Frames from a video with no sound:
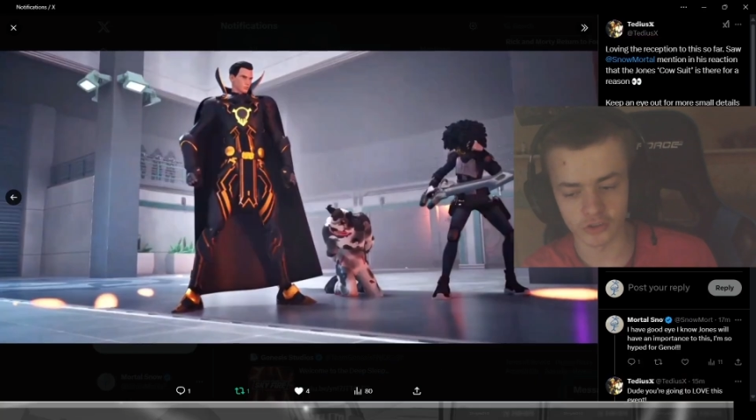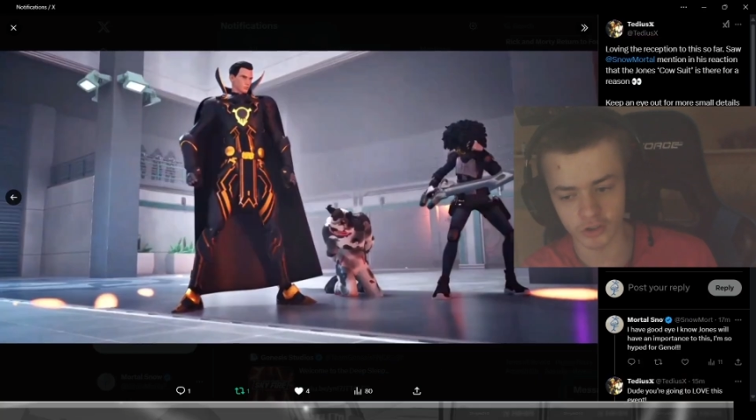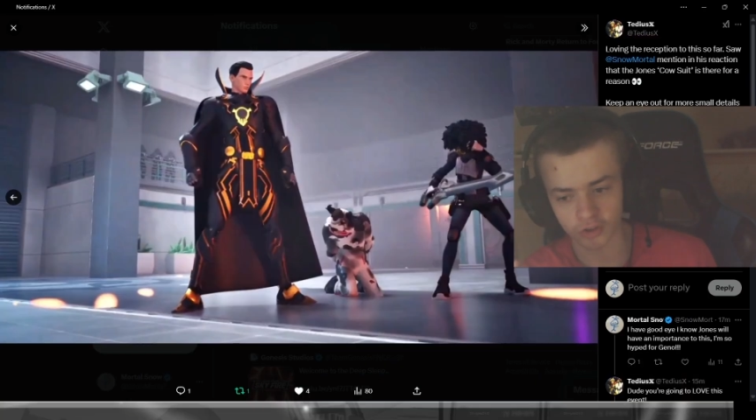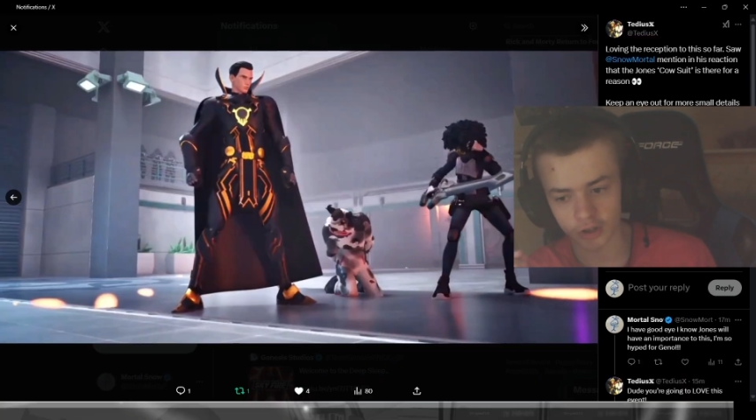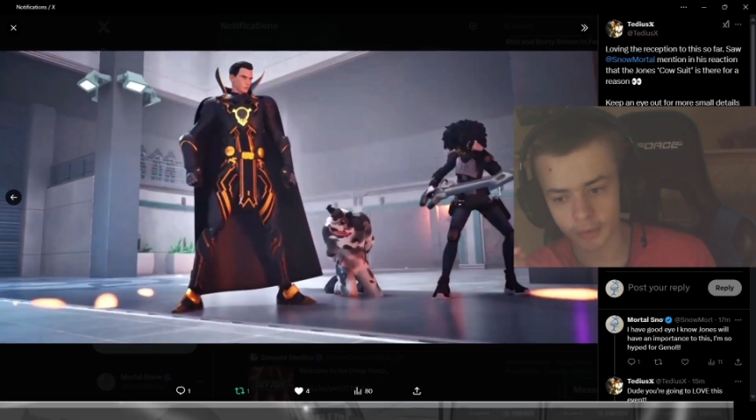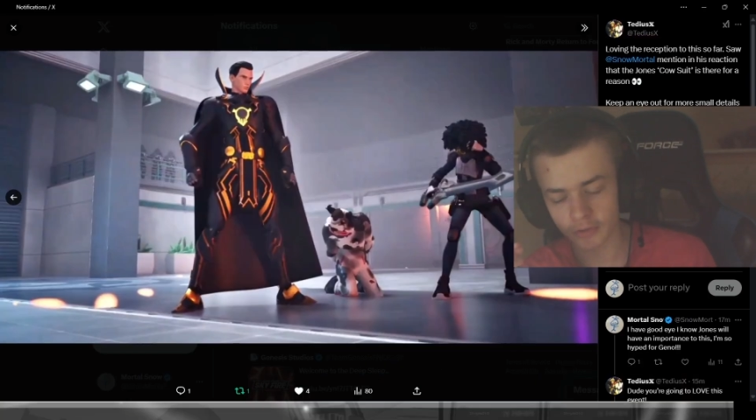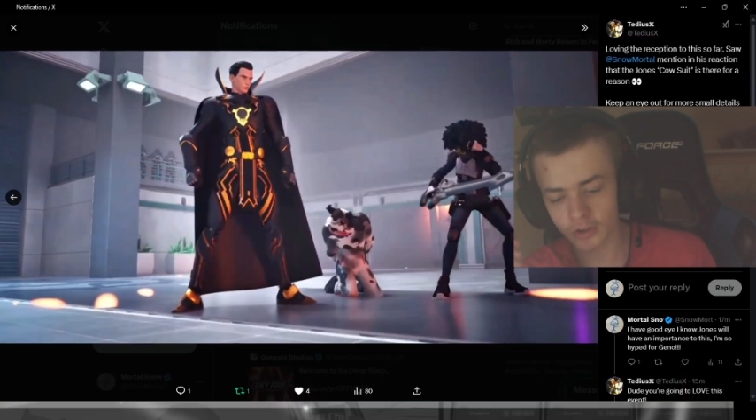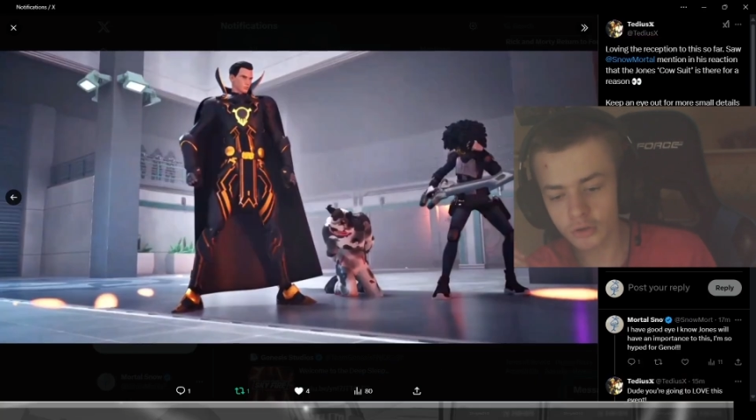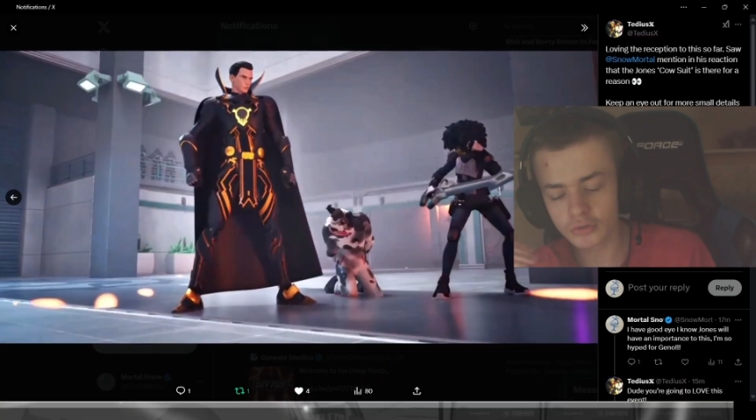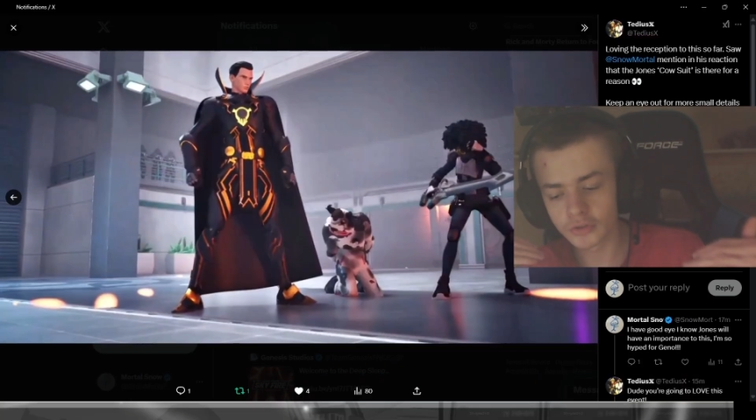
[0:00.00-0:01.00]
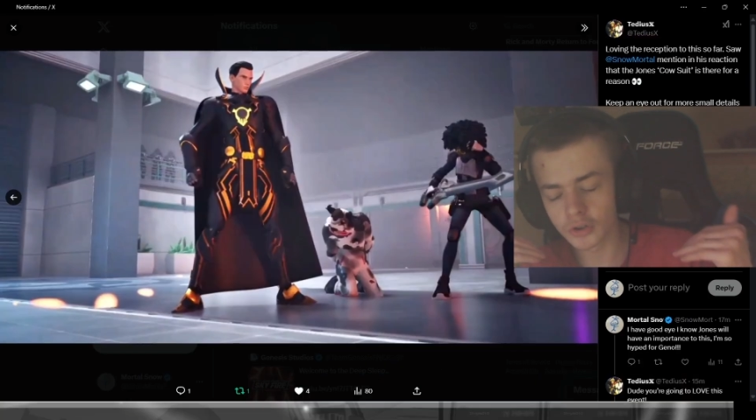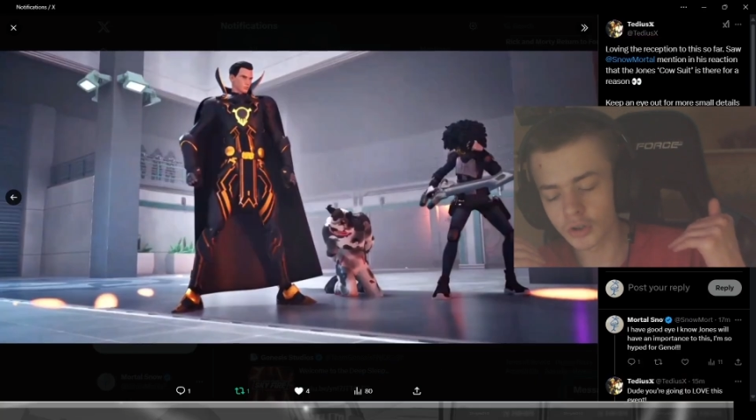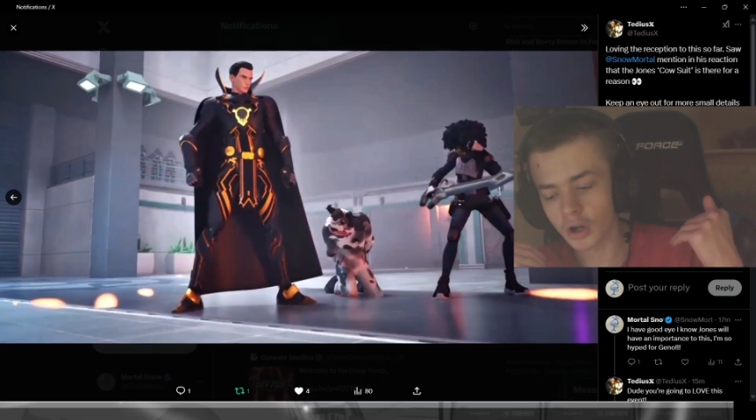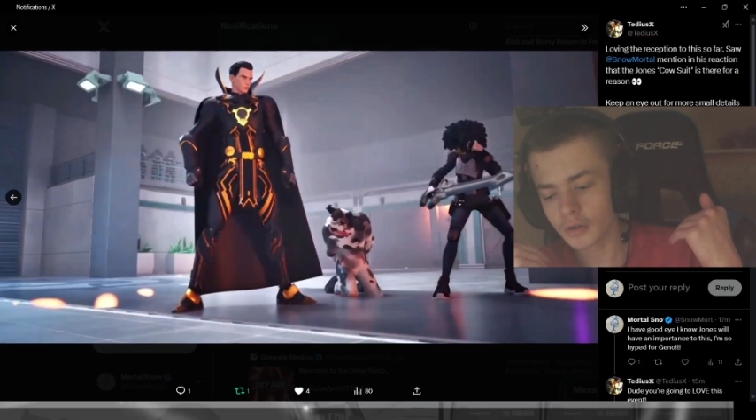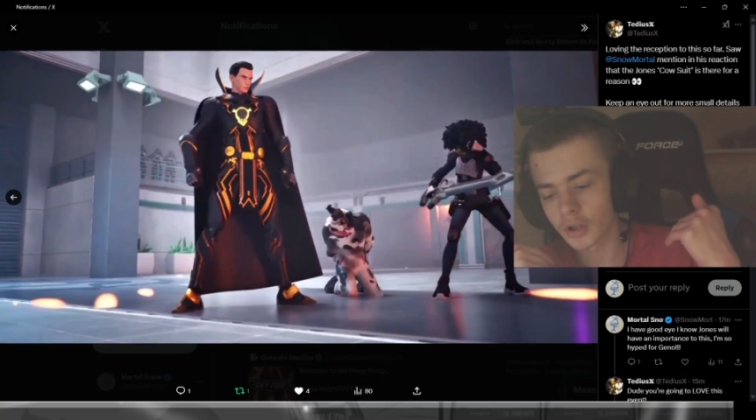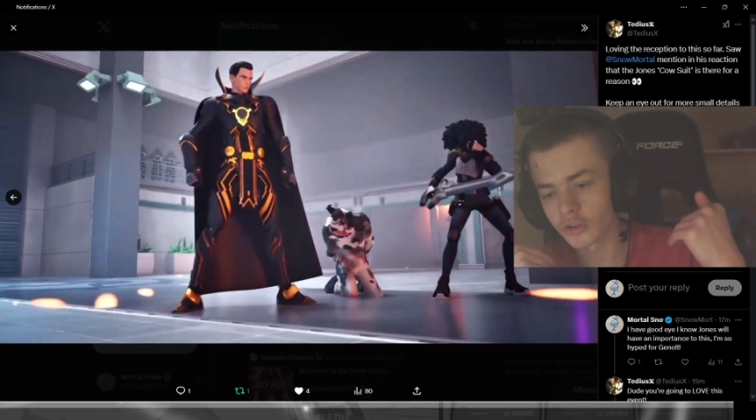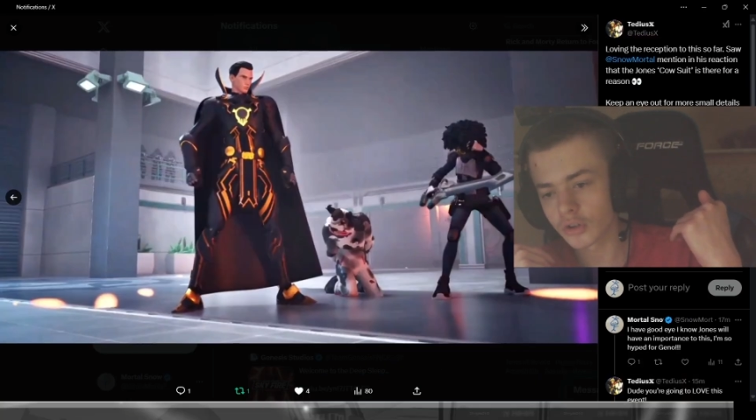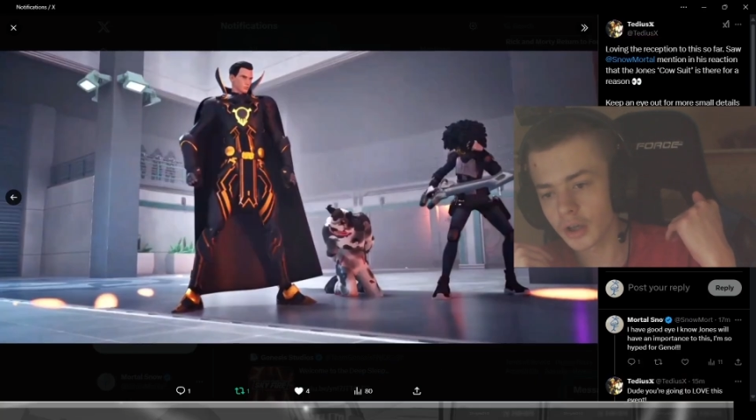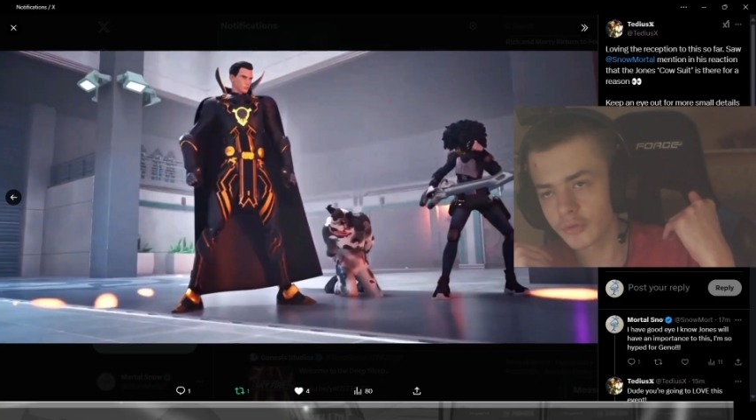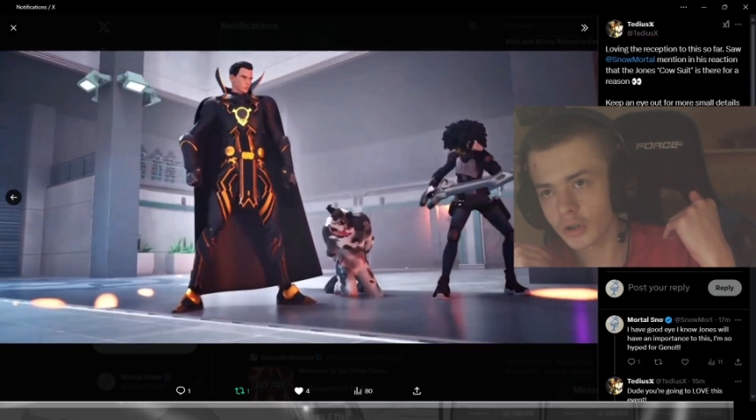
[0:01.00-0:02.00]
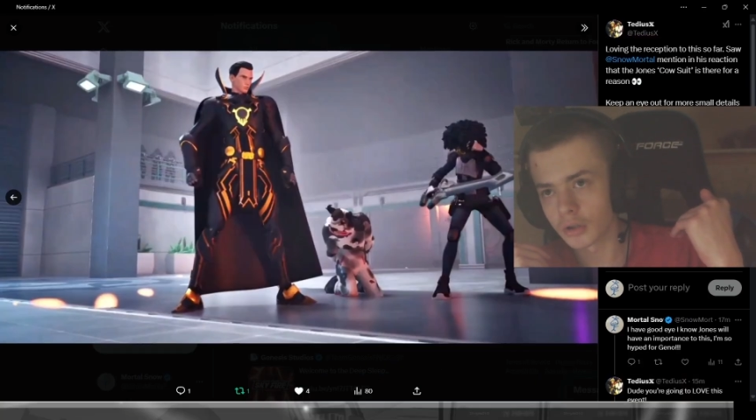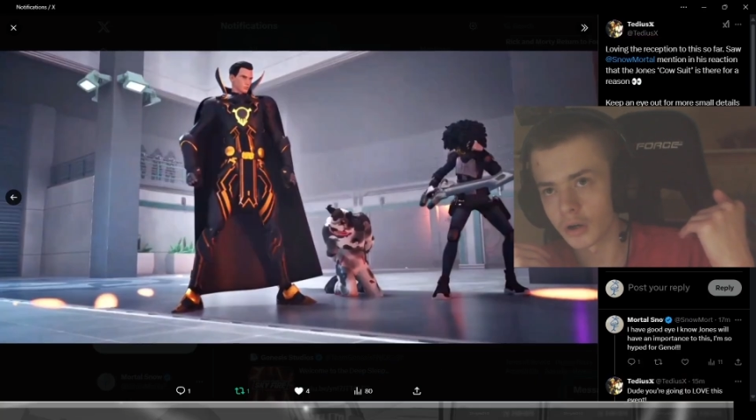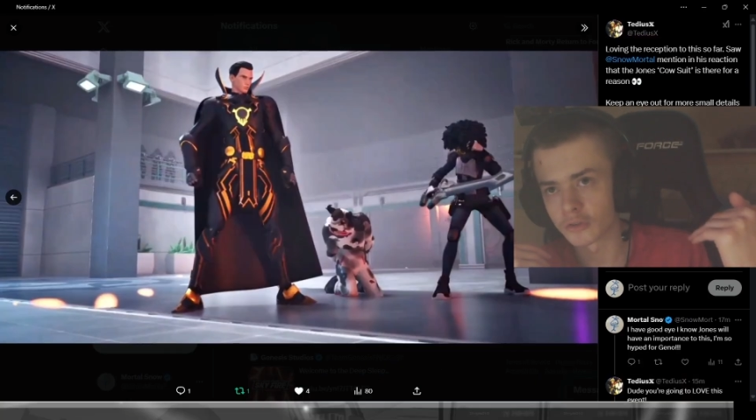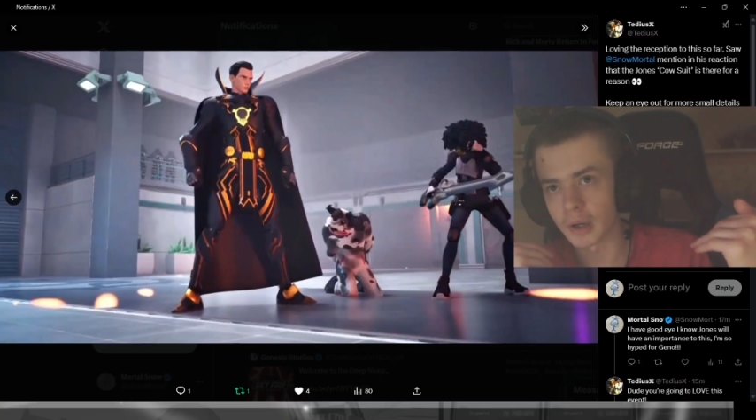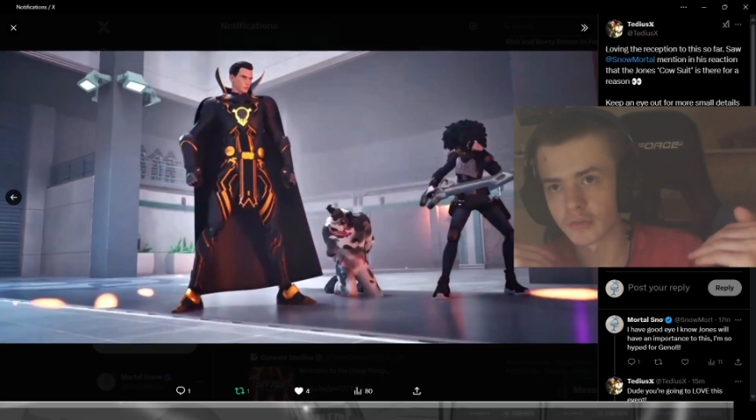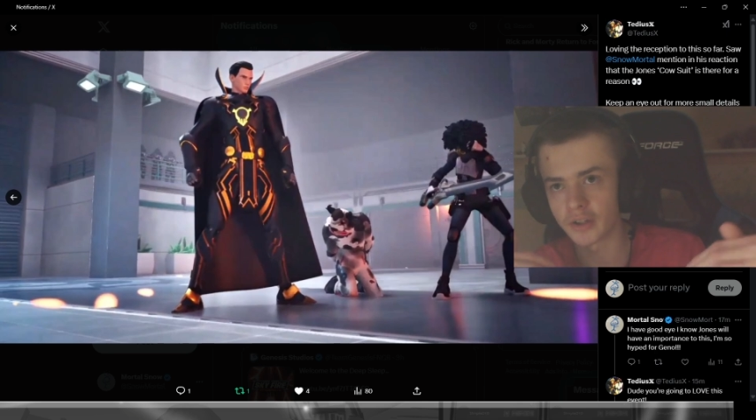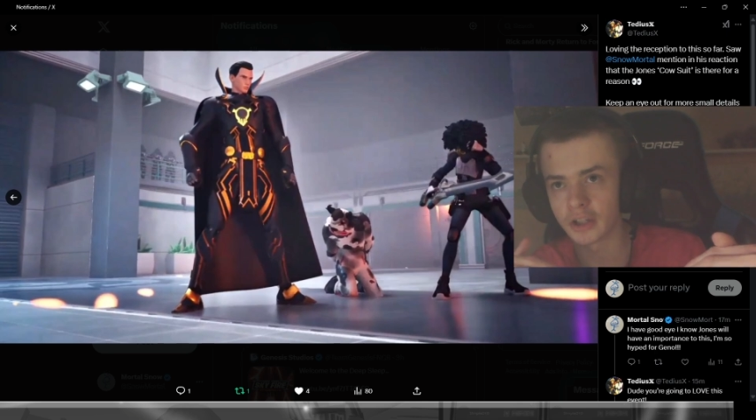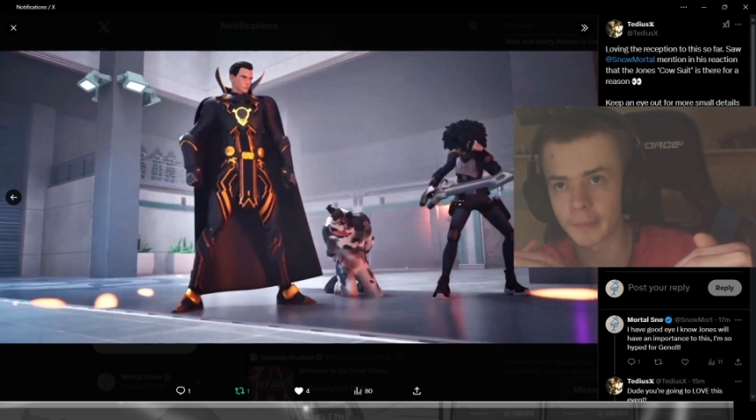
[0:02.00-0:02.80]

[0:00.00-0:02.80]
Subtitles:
Skyfire Aftermath event,